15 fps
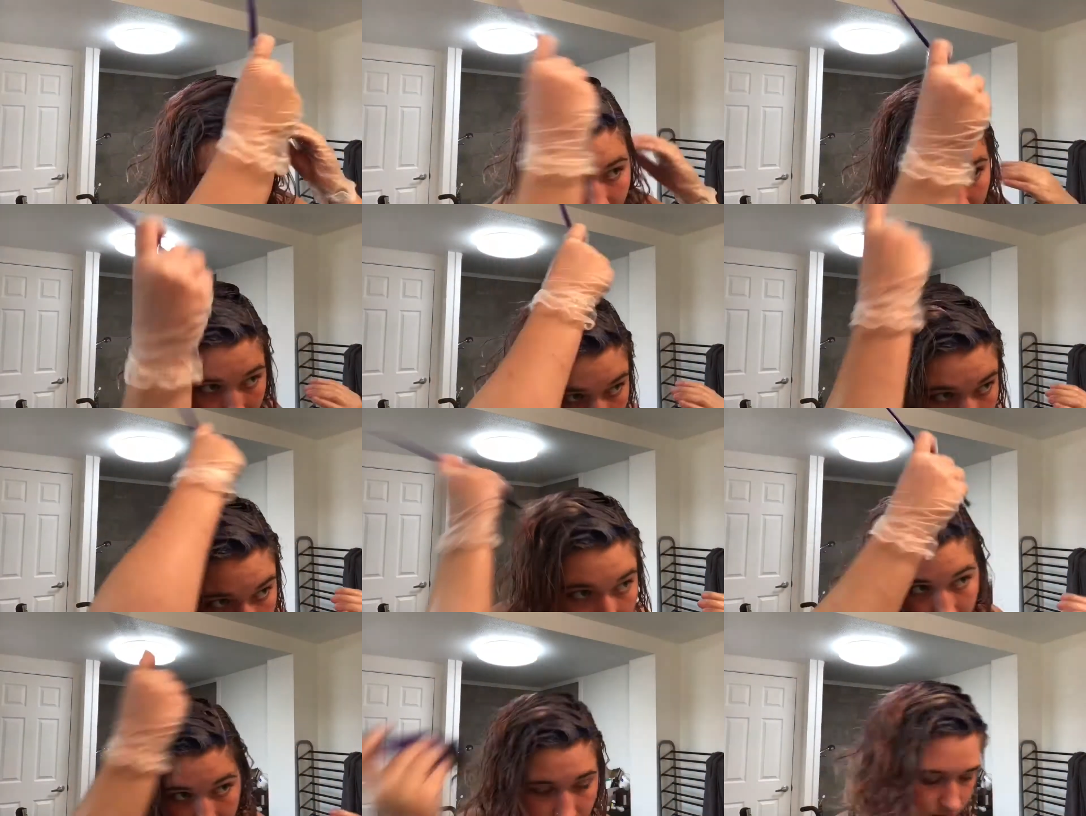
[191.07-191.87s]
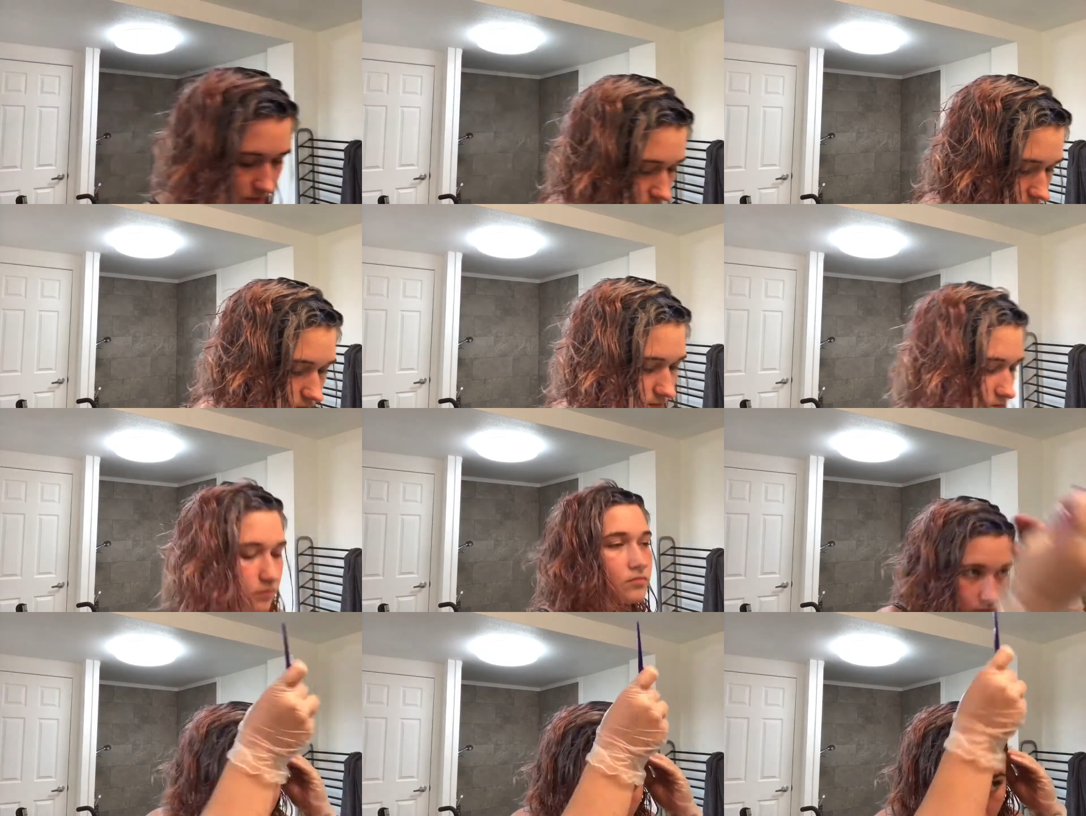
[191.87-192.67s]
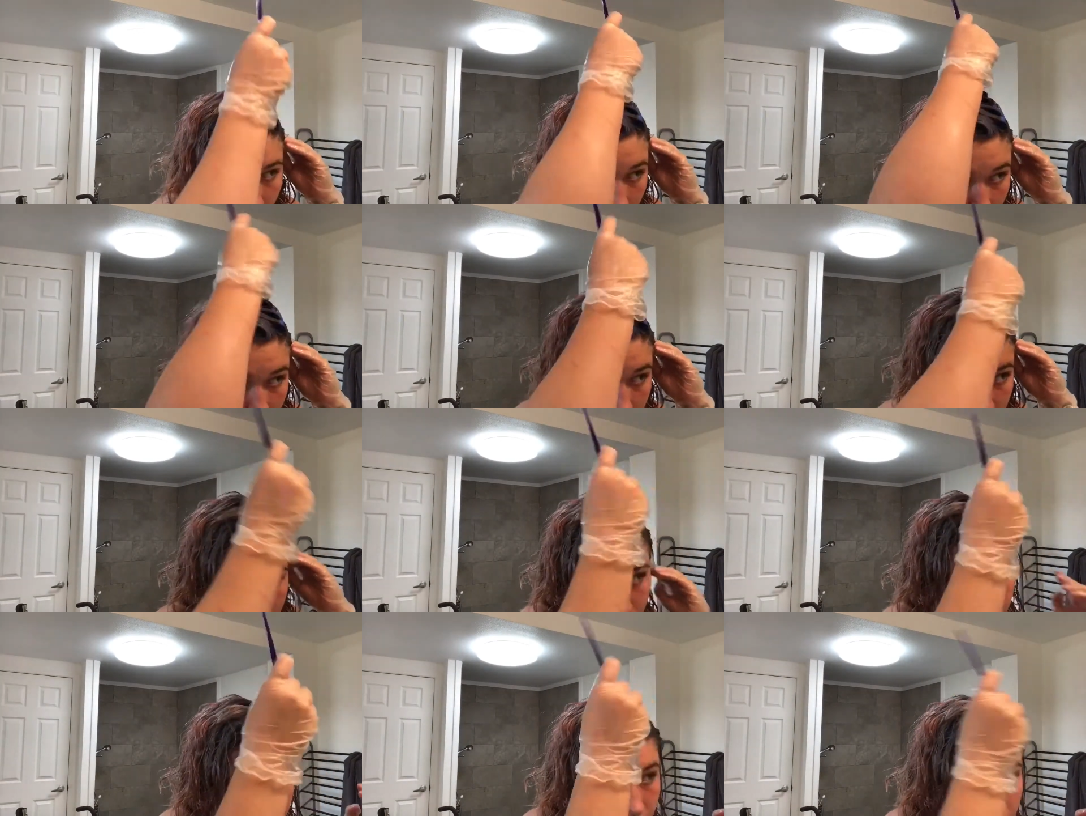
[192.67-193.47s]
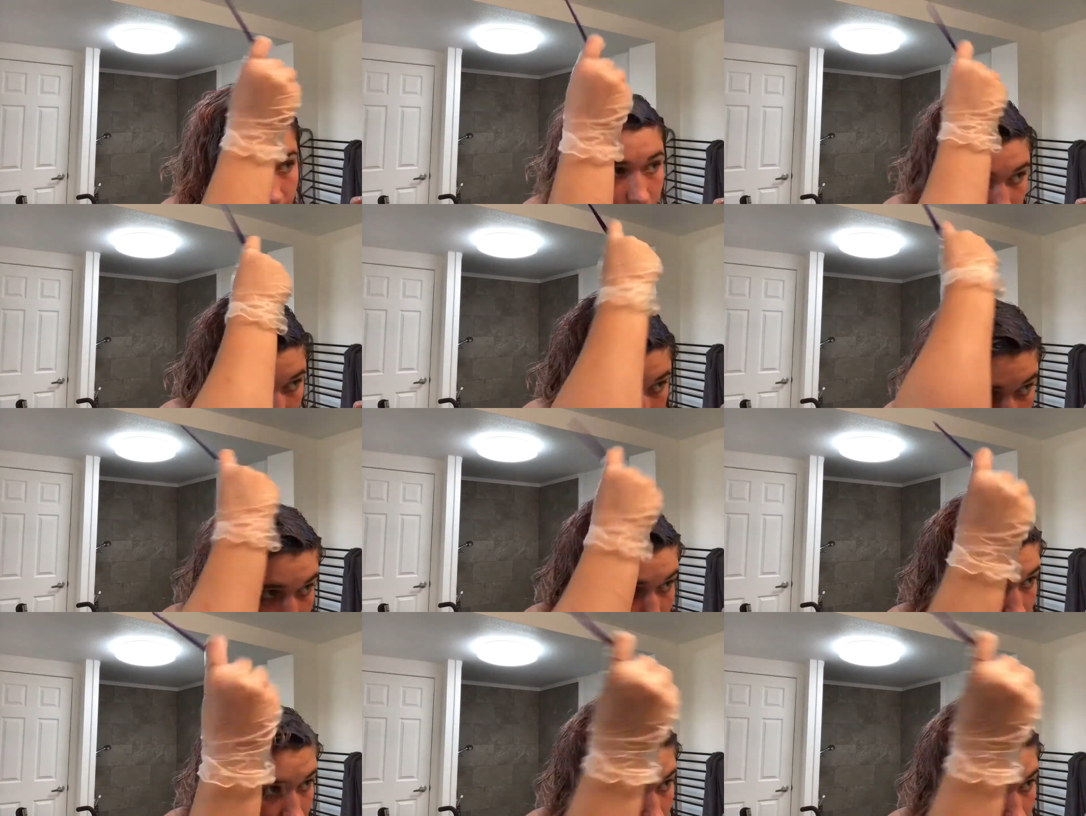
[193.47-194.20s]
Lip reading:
No face is visible, so there are no lips to read.